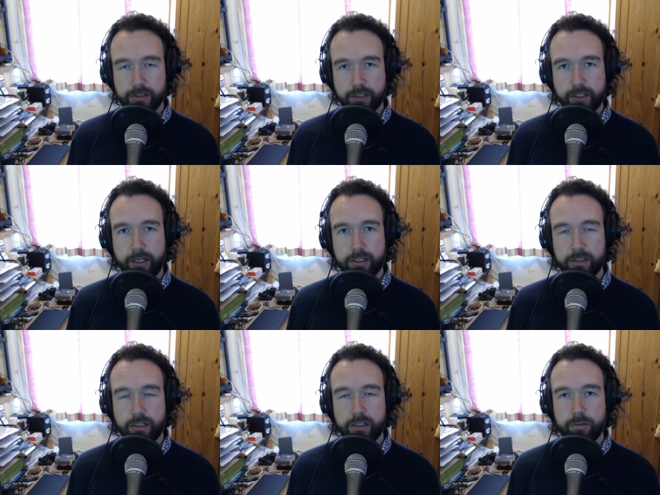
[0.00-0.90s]

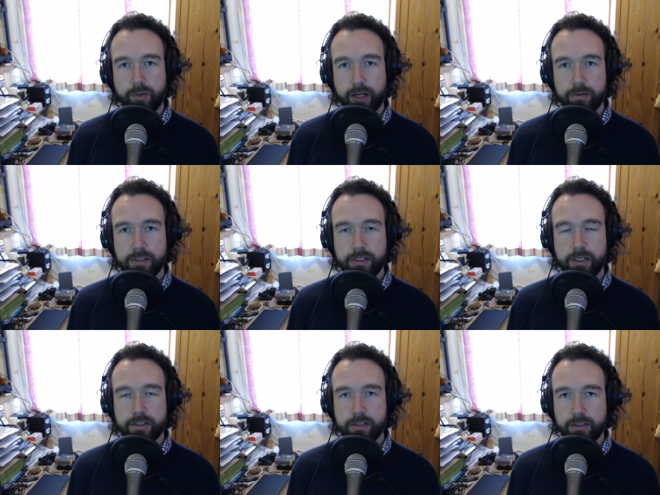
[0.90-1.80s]
connector that powers
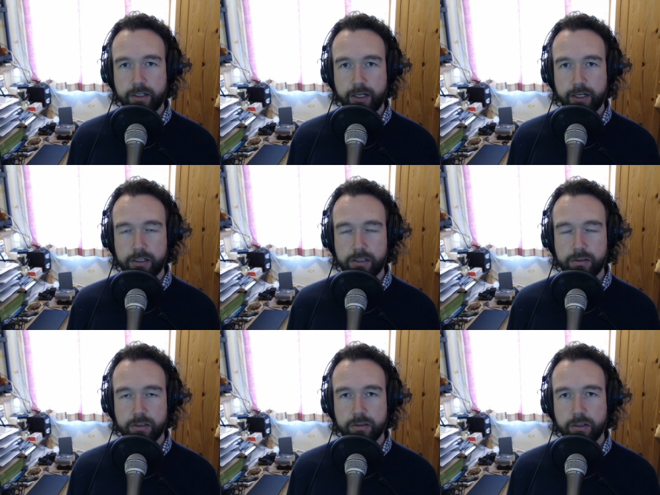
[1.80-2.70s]
it, and then it
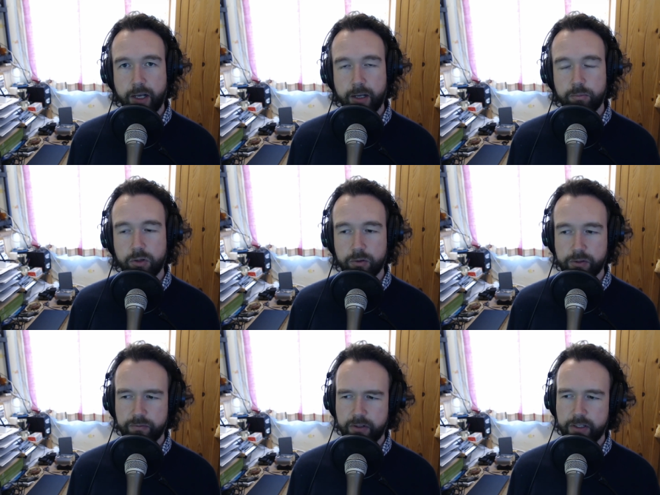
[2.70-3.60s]
has uh,
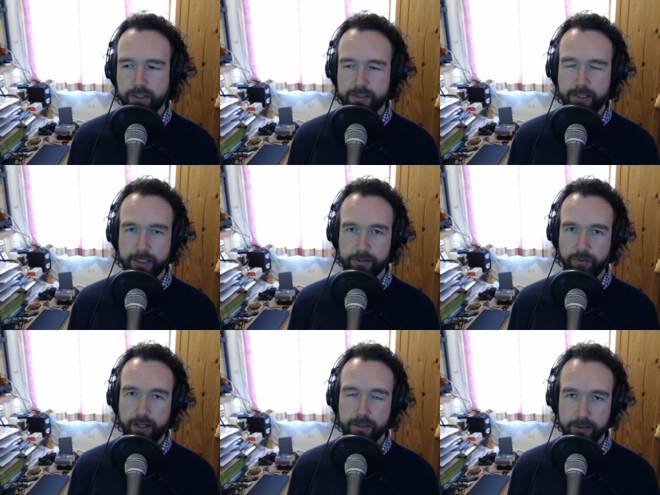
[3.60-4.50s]
ports for I think six
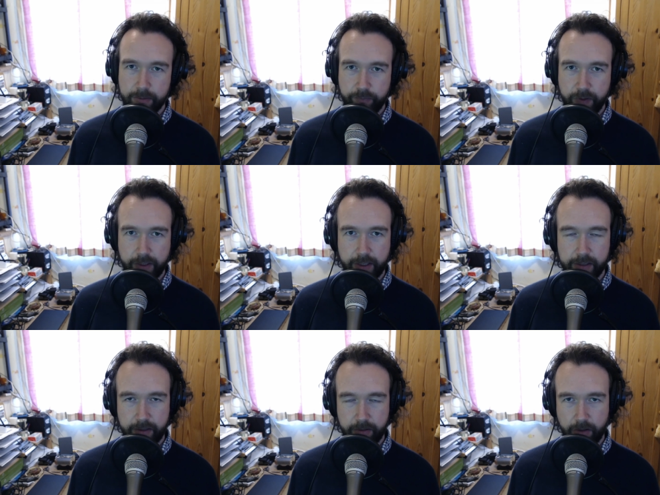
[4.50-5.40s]
fans, and it
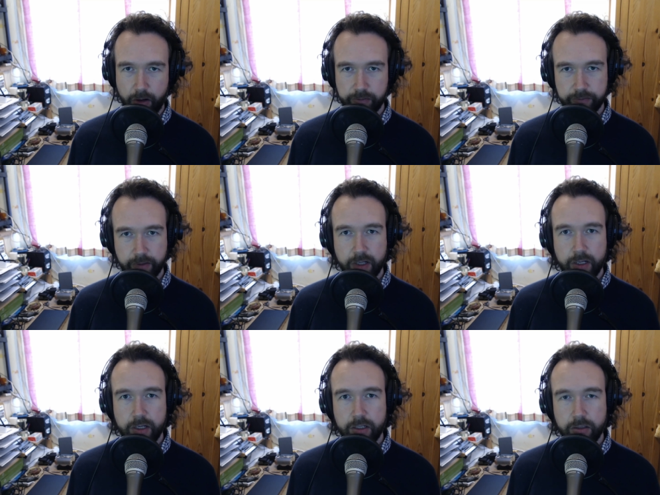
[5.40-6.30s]
has an off
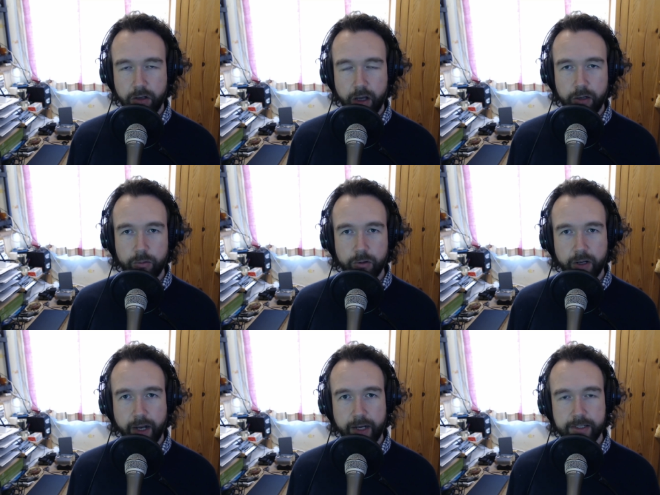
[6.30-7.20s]
low or
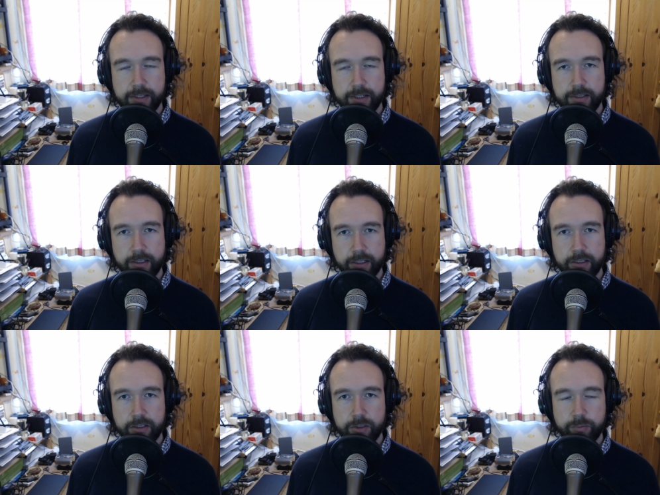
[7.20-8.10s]
high setting.
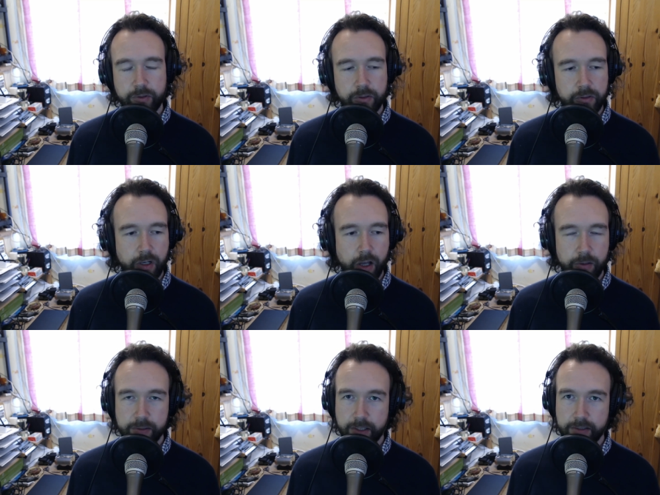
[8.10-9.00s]
And I just put it on the
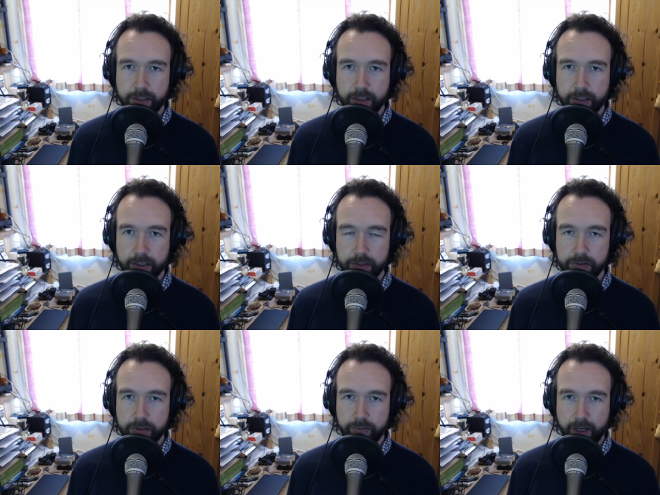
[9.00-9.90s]
low setting and that gives
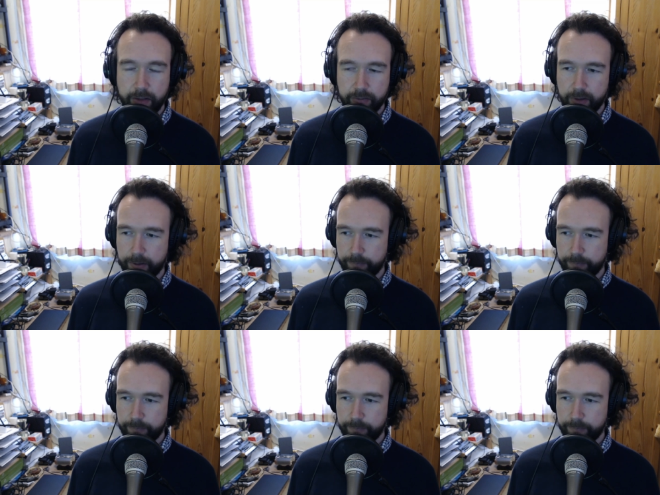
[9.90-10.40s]
enough air through.